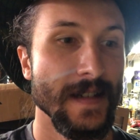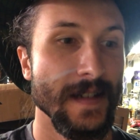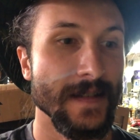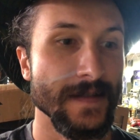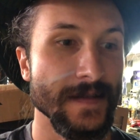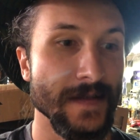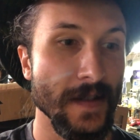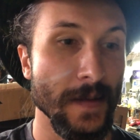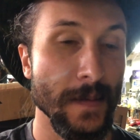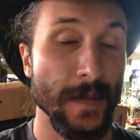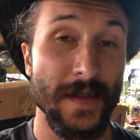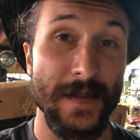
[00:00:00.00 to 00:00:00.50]

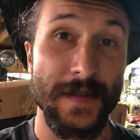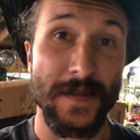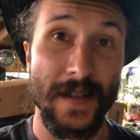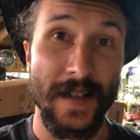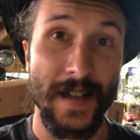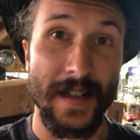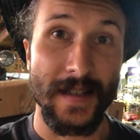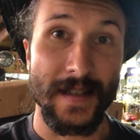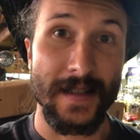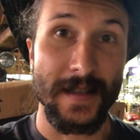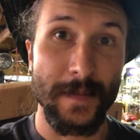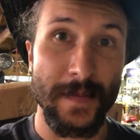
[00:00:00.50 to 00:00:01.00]
So I'm gonna
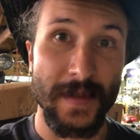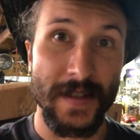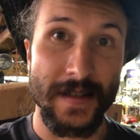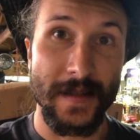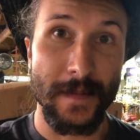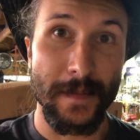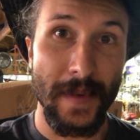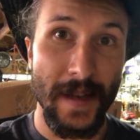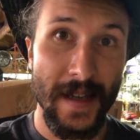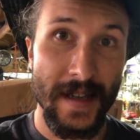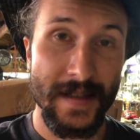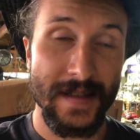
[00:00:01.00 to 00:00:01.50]
try and clip it
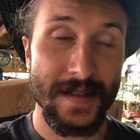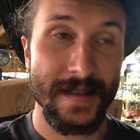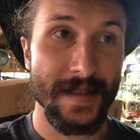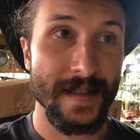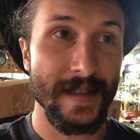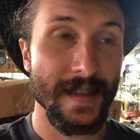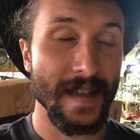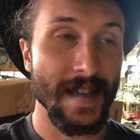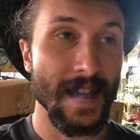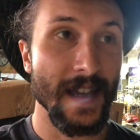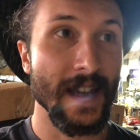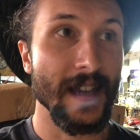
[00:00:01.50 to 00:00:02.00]
at the
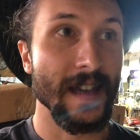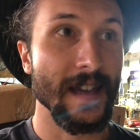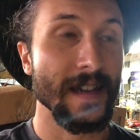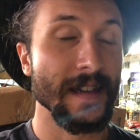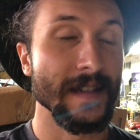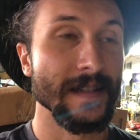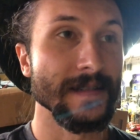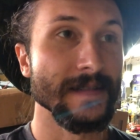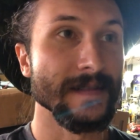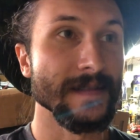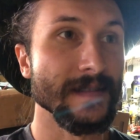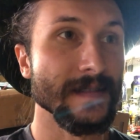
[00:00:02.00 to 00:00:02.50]
base
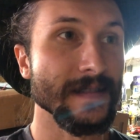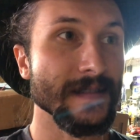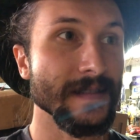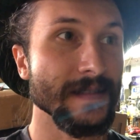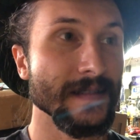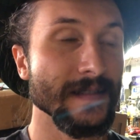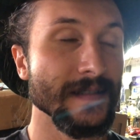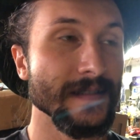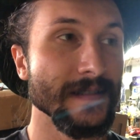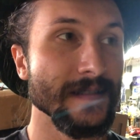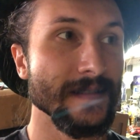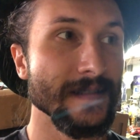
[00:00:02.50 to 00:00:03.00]

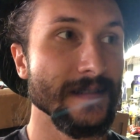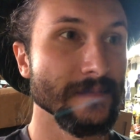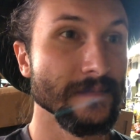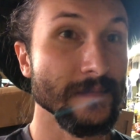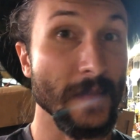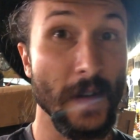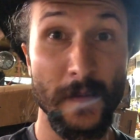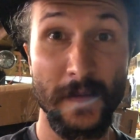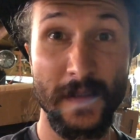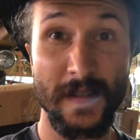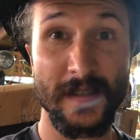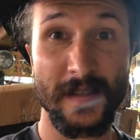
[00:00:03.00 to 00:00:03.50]
and
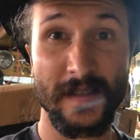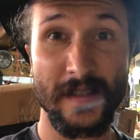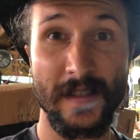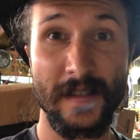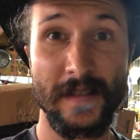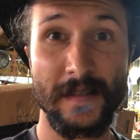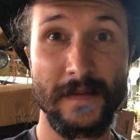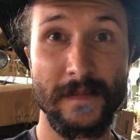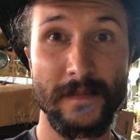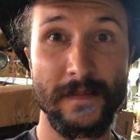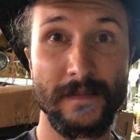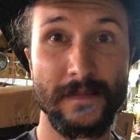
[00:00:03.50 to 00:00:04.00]
hopefully just
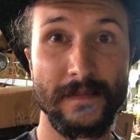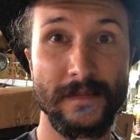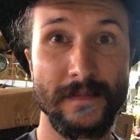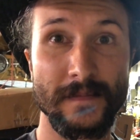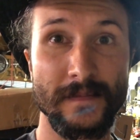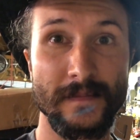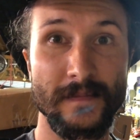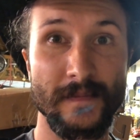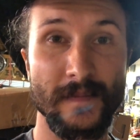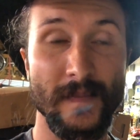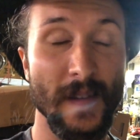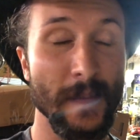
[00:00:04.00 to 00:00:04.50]
kill it.
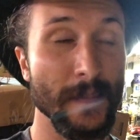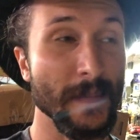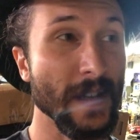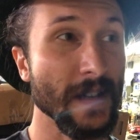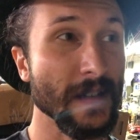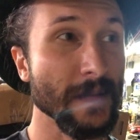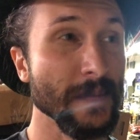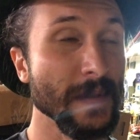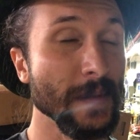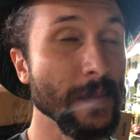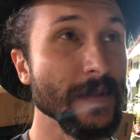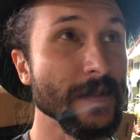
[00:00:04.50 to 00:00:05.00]
I'm
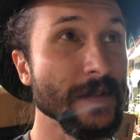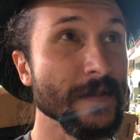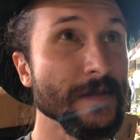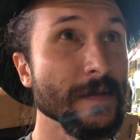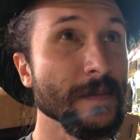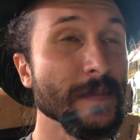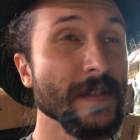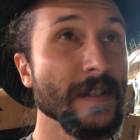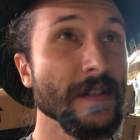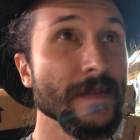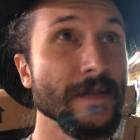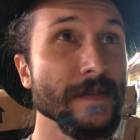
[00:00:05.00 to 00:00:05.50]
not gonna be able to
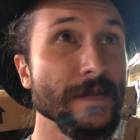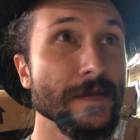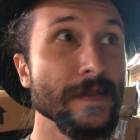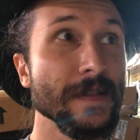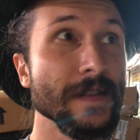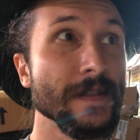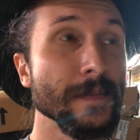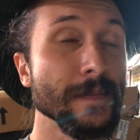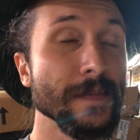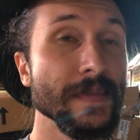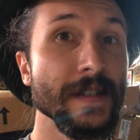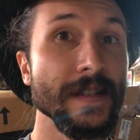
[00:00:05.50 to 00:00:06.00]
strip it off the
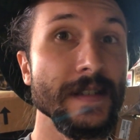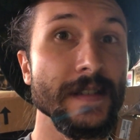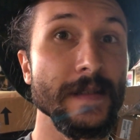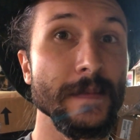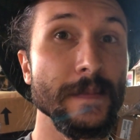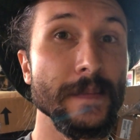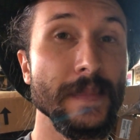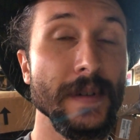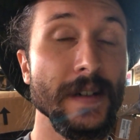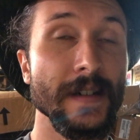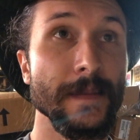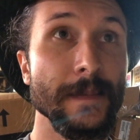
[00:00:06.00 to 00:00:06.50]
tree
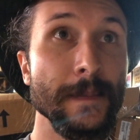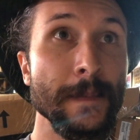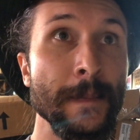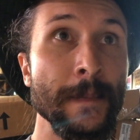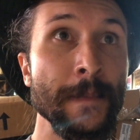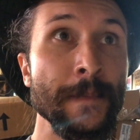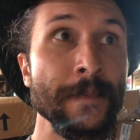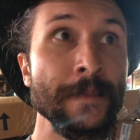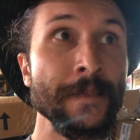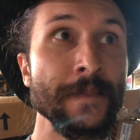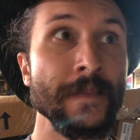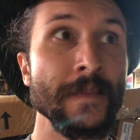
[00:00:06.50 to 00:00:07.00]
completely, but
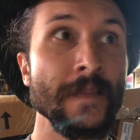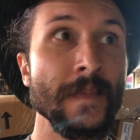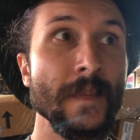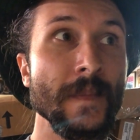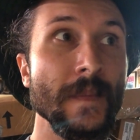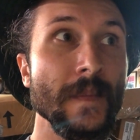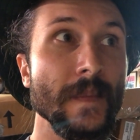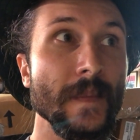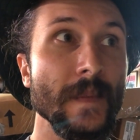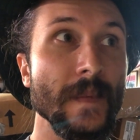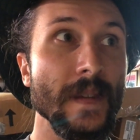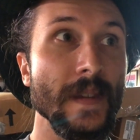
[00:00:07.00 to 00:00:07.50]

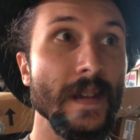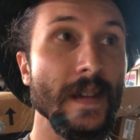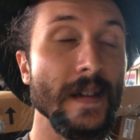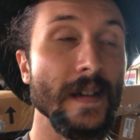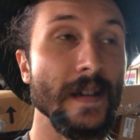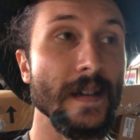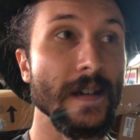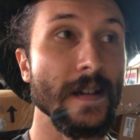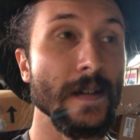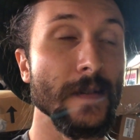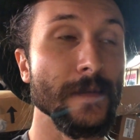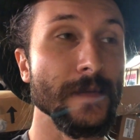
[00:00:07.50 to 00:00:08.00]

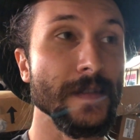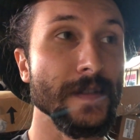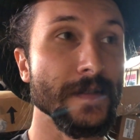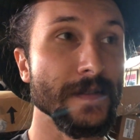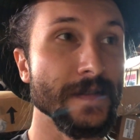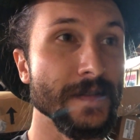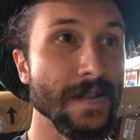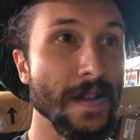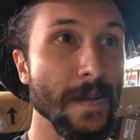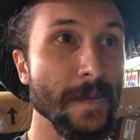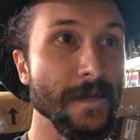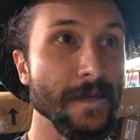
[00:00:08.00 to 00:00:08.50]
hopefully
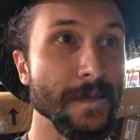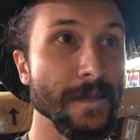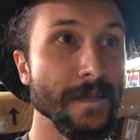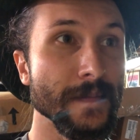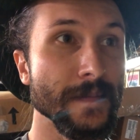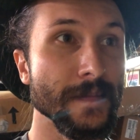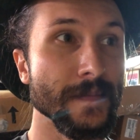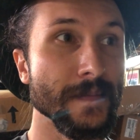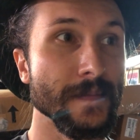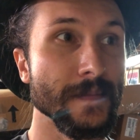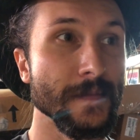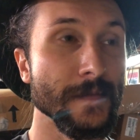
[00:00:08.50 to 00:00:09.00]
it'll stop it
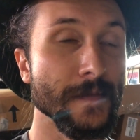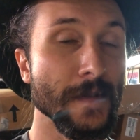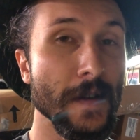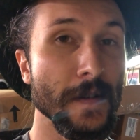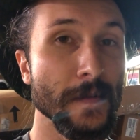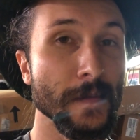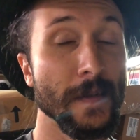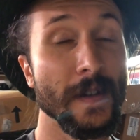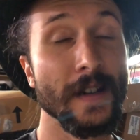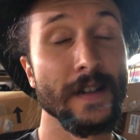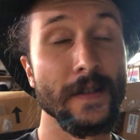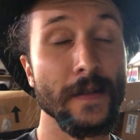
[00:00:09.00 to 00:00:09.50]
from
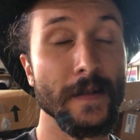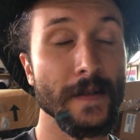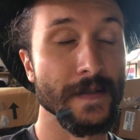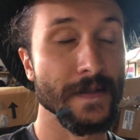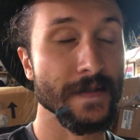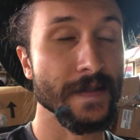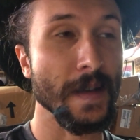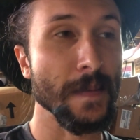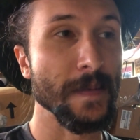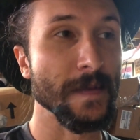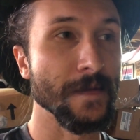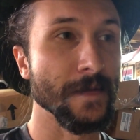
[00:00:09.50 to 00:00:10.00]
growing. Well, I know
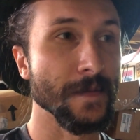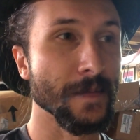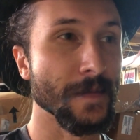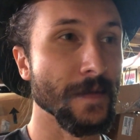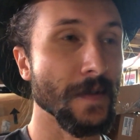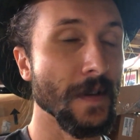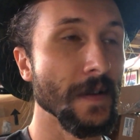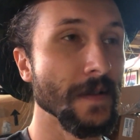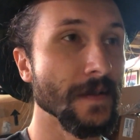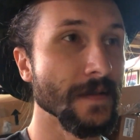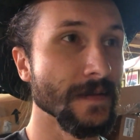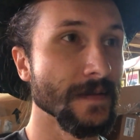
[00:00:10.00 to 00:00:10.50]
it'll stop it
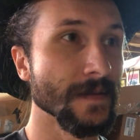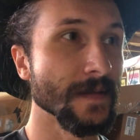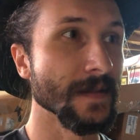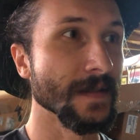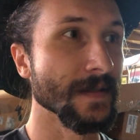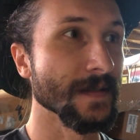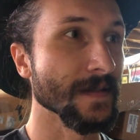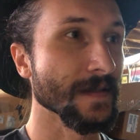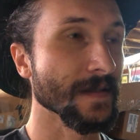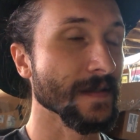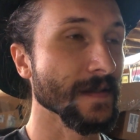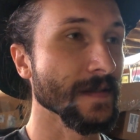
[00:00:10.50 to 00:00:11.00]
from growing.
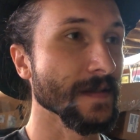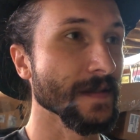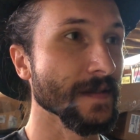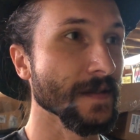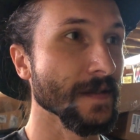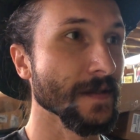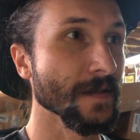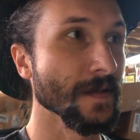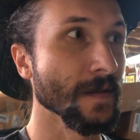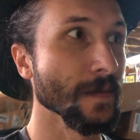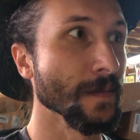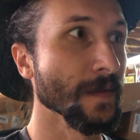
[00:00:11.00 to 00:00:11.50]
It's just gonna
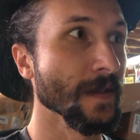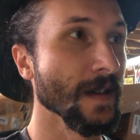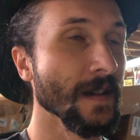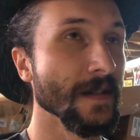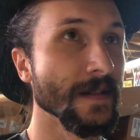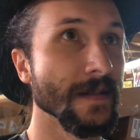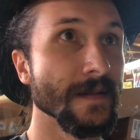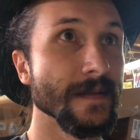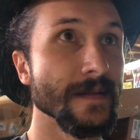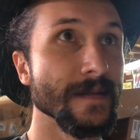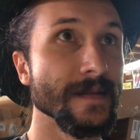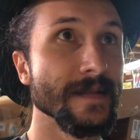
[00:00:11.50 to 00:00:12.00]
turn all
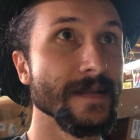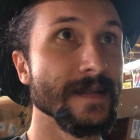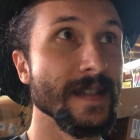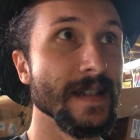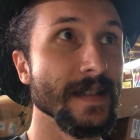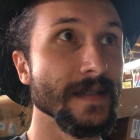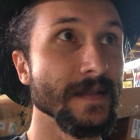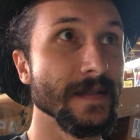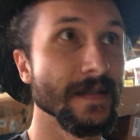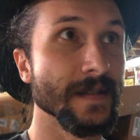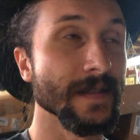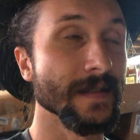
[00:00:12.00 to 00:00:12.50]
brown and
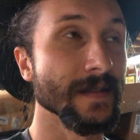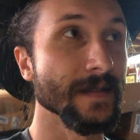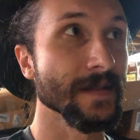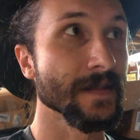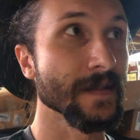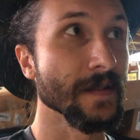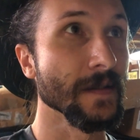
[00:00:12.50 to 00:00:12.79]
dead looking.